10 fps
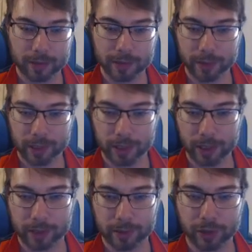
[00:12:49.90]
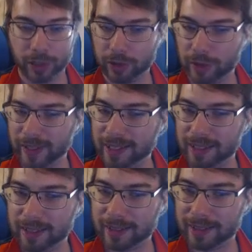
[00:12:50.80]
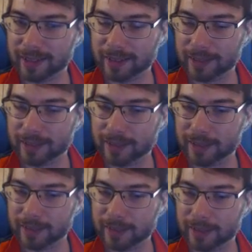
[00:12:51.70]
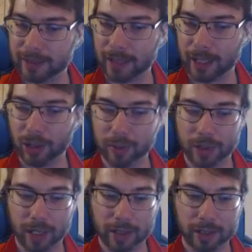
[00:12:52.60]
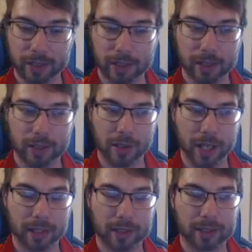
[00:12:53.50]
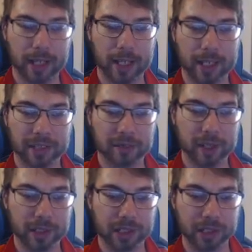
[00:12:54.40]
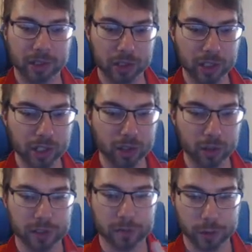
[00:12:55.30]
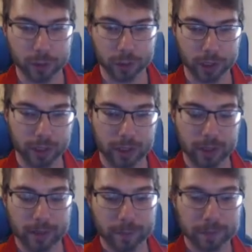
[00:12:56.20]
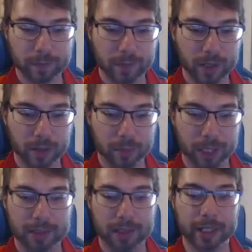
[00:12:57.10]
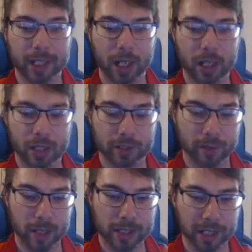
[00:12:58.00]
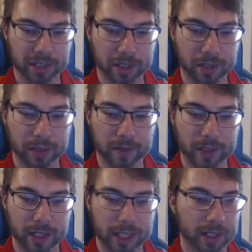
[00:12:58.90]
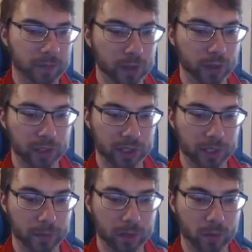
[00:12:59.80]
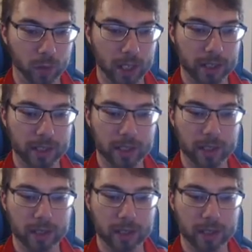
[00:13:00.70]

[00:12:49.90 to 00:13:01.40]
Let's see what he does. Treacherous? I hope not. Next, I activate Neos Fusion. By sending cards from my deck to the graveyard, I can fusion summon one